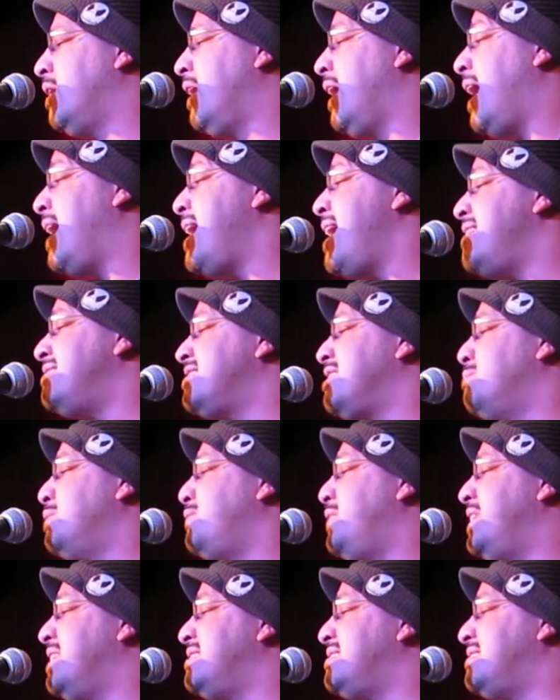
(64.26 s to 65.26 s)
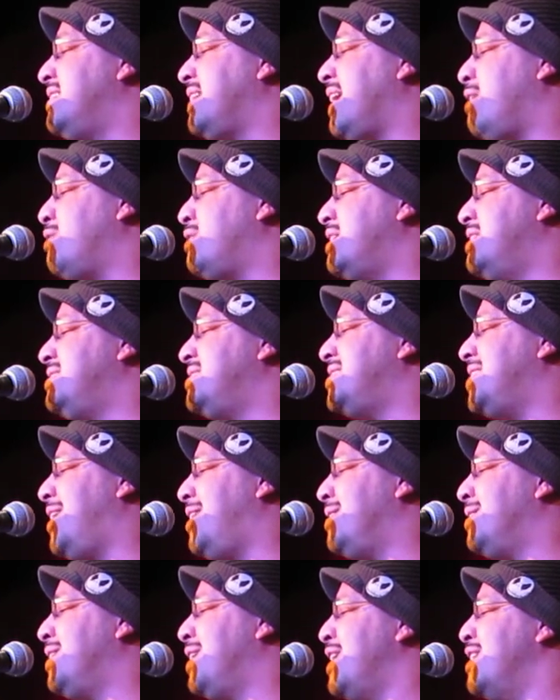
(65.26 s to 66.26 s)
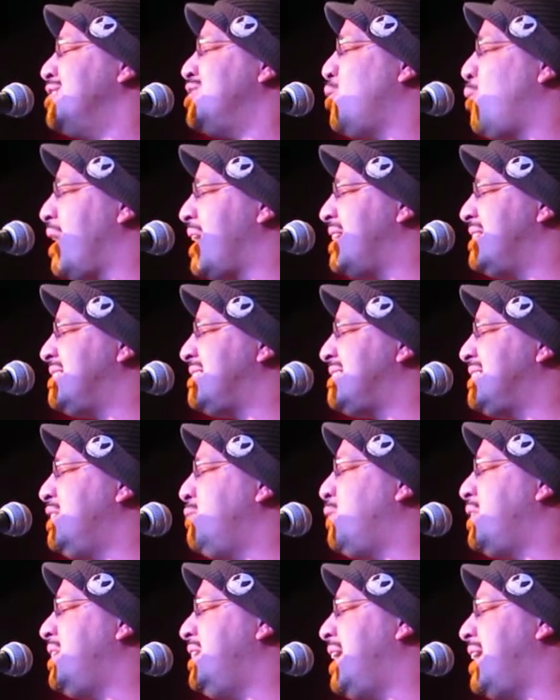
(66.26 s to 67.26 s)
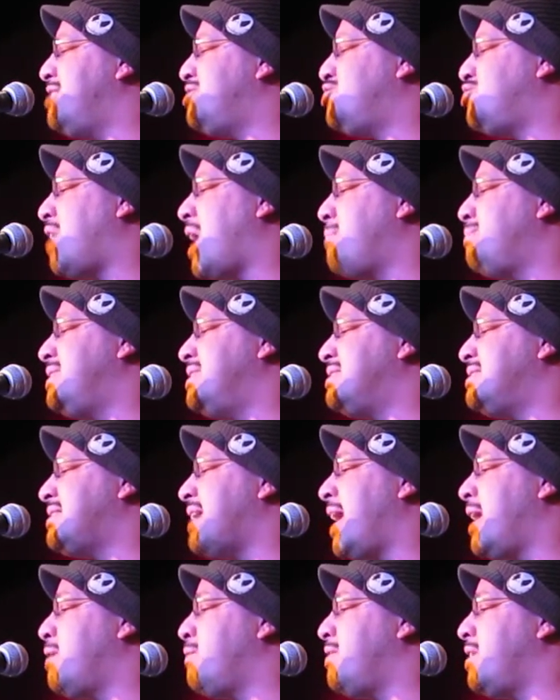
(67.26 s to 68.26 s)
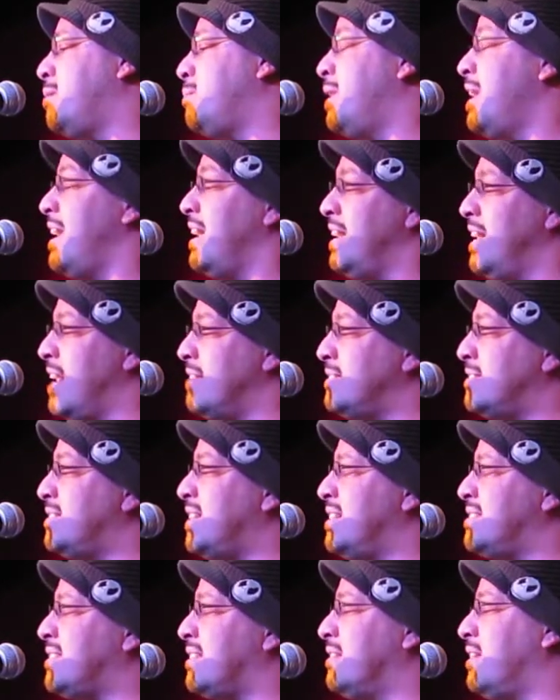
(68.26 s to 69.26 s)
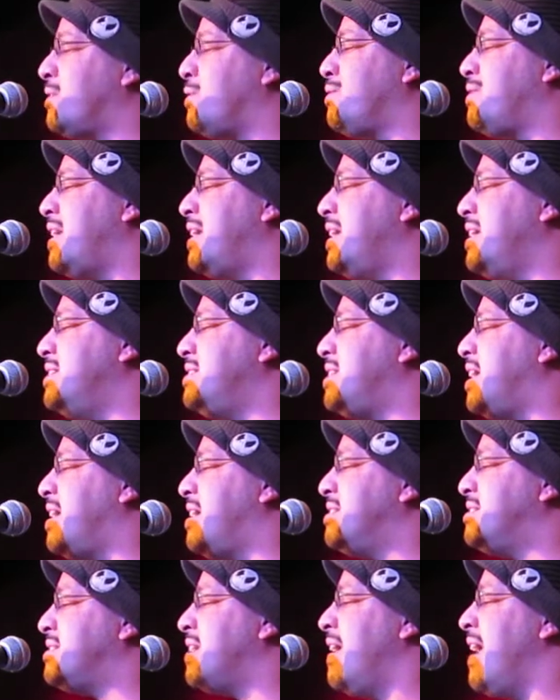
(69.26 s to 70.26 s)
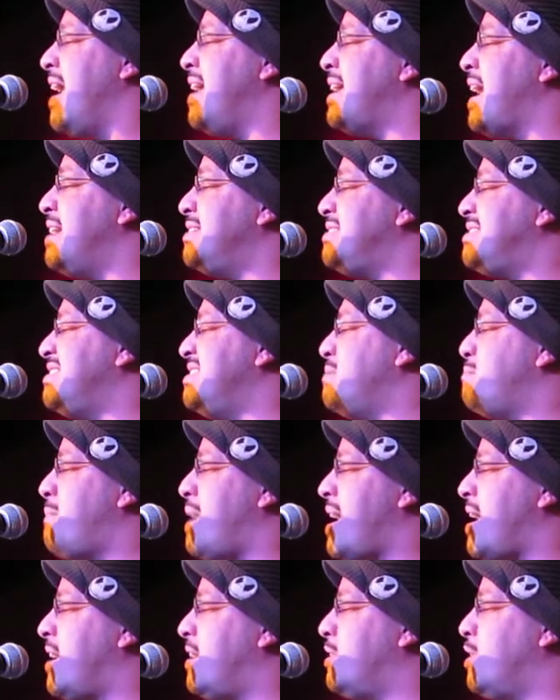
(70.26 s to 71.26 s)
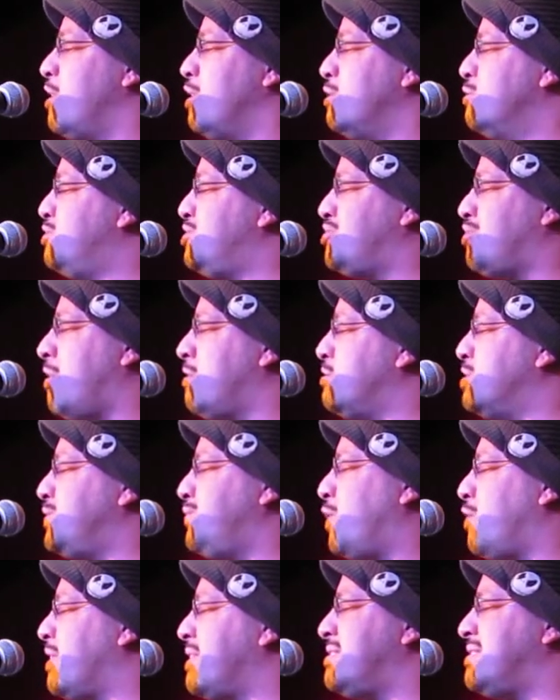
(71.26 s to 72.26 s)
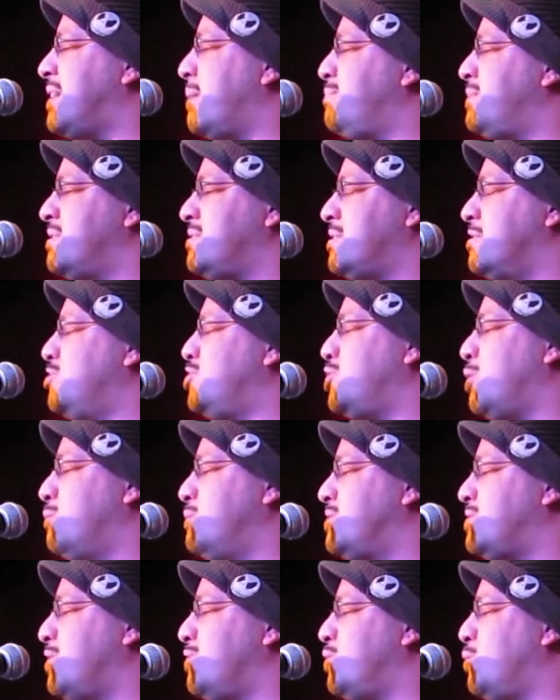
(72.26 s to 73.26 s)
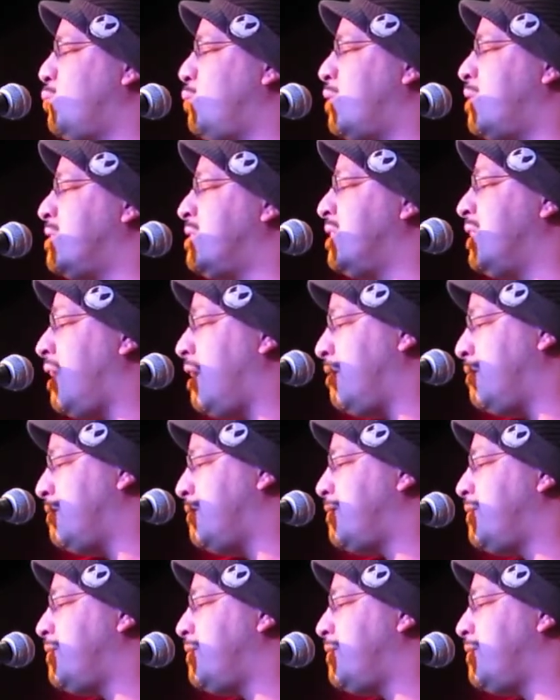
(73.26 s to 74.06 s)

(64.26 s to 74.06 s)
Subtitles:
I ask him if he can stick out his tongue so I can see what he has trapped inside of him. He hesitates a little, then he does, and I see a man who struggles for acceptance and chokes on the word love.